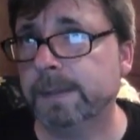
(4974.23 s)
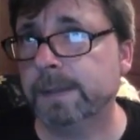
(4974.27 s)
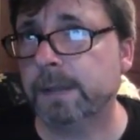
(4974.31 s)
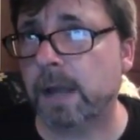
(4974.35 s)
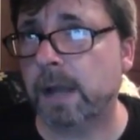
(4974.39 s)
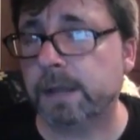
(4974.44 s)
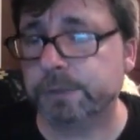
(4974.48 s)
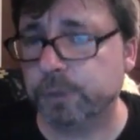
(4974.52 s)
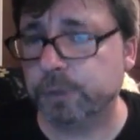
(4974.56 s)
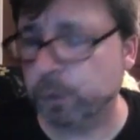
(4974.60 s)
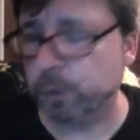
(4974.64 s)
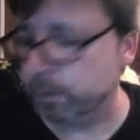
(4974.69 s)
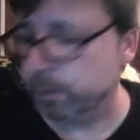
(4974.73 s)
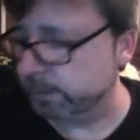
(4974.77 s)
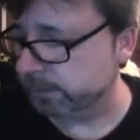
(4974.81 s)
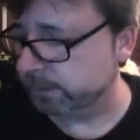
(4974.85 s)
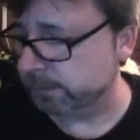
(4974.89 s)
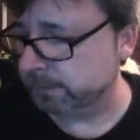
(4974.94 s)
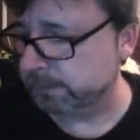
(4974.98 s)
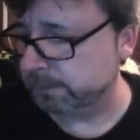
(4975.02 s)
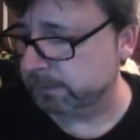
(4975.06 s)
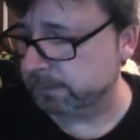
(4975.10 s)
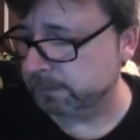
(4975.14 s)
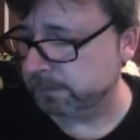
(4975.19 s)
October.
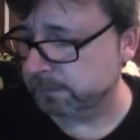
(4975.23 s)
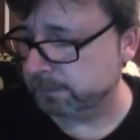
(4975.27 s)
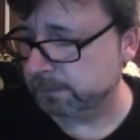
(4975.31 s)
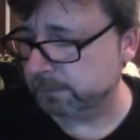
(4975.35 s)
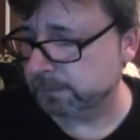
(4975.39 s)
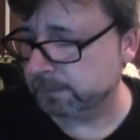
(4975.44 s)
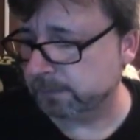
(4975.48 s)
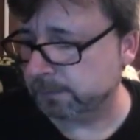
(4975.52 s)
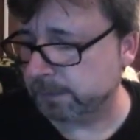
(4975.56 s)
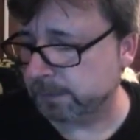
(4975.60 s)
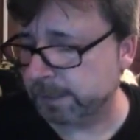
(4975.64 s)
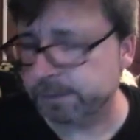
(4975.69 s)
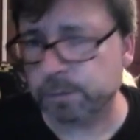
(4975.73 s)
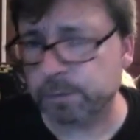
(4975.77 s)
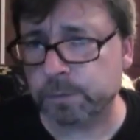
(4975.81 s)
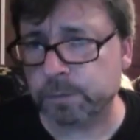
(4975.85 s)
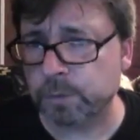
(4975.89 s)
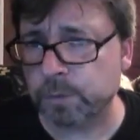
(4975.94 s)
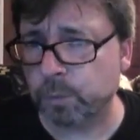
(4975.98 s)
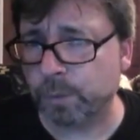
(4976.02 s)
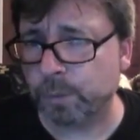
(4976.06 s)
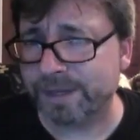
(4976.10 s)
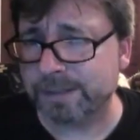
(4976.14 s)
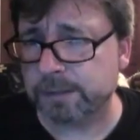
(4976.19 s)
I don't
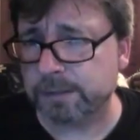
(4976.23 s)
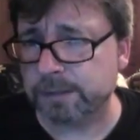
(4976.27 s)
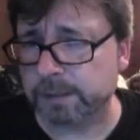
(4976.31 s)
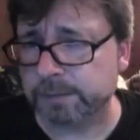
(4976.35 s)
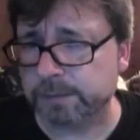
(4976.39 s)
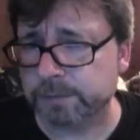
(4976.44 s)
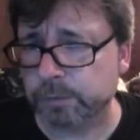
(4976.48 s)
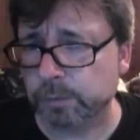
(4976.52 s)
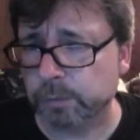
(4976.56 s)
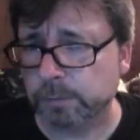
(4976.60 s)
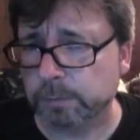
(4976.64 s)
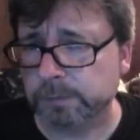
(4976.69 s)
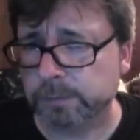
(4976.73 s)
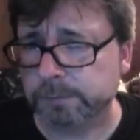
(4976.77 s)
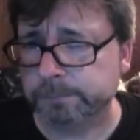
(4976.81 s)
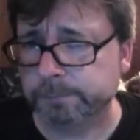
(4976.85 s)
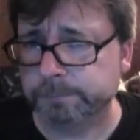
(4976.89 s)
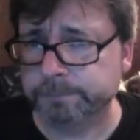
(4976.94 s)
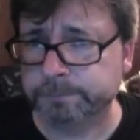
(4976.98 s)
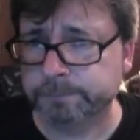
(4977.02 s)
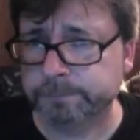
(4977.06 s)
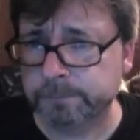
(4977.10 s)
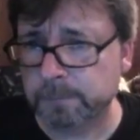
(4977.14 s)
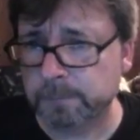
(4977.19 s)
know when in October,
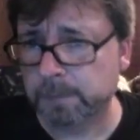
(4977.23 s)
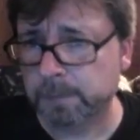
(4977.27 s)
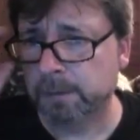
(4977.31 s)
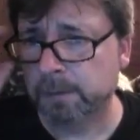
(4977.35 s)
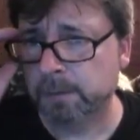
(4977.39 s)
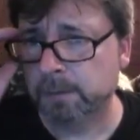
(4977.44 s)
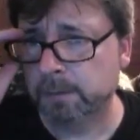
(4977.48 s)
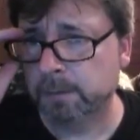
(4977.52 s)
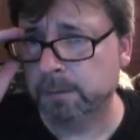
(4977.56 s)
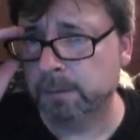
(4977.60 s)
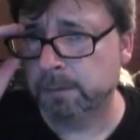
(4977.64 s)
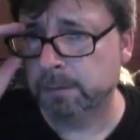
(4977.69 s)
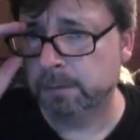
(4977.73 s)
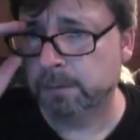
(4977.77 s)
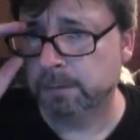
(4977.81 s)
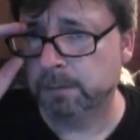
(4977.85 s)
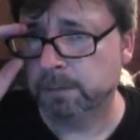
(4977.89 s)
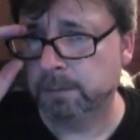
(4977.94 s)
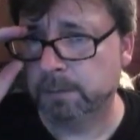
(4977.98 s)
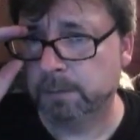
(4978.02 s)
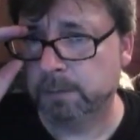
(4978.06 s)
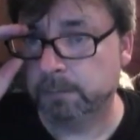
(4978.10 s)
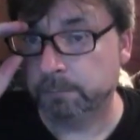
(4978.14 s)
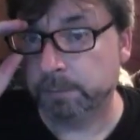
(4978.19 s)

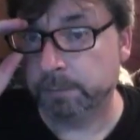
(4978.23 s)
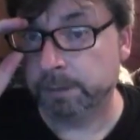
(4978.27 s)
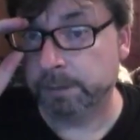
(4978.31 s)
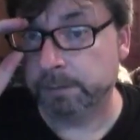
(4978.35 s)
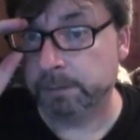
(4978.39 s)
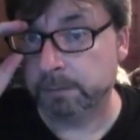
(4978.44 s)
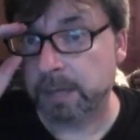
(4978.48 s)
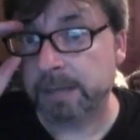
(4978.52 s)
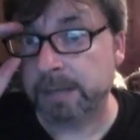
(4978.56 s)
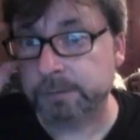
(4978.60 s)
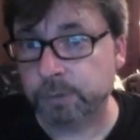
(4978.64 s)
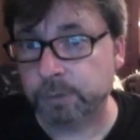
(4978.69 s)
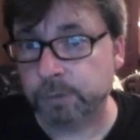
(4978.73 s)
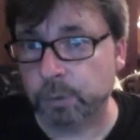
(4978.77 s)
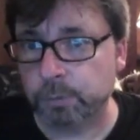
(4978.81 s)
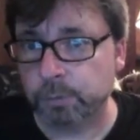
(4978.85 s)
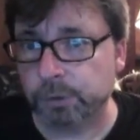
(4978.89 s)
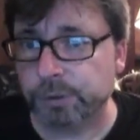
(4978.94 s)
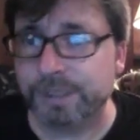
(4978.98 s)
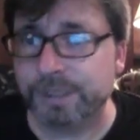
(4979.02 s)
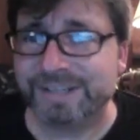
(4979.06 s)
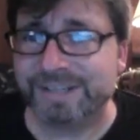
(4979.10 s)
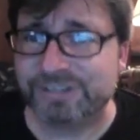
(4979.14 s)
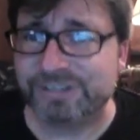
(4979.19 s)
but
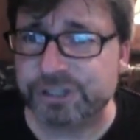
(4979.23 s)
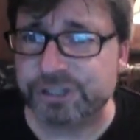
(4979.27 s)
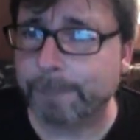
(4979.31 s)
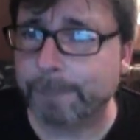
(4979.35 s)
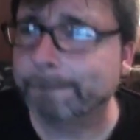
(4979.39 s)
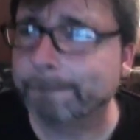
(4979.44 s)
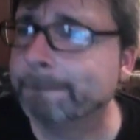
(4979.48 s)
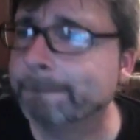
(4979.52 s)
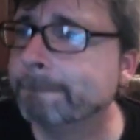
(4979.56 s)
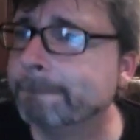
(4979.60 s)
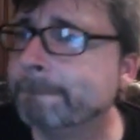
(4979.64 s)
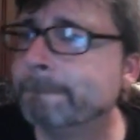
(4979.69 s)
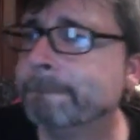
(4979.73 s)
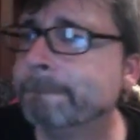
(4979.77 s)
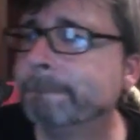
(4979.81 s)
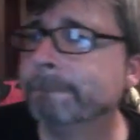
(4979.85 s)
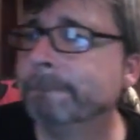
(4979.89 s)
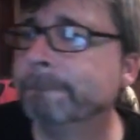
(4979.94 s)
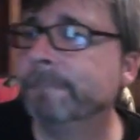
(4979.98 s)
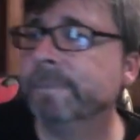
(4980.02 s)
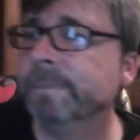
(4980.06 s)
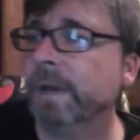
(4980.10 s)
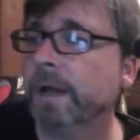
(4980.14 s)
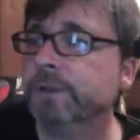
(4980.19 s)
October-ish.
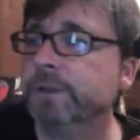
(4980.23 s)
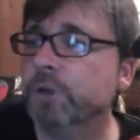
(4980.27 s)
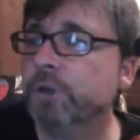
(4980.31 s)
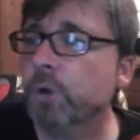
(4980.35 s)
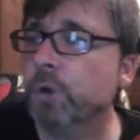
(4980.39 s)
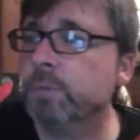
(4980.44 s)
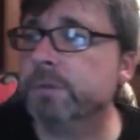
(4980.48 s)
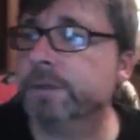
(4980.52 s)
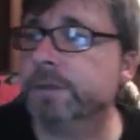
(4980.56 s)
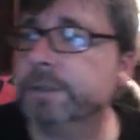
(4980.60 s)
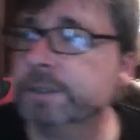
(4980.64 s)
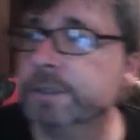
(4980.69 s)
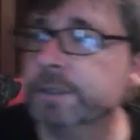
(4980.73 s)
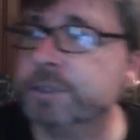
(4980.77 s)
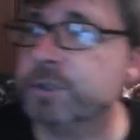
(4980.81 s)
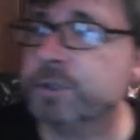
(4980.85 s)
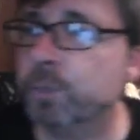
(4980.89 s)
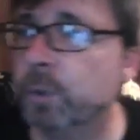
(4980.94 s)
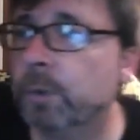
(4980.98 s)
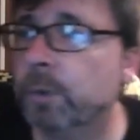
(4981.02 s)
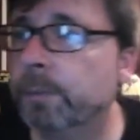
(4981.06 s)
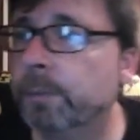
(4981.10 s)
October-ish will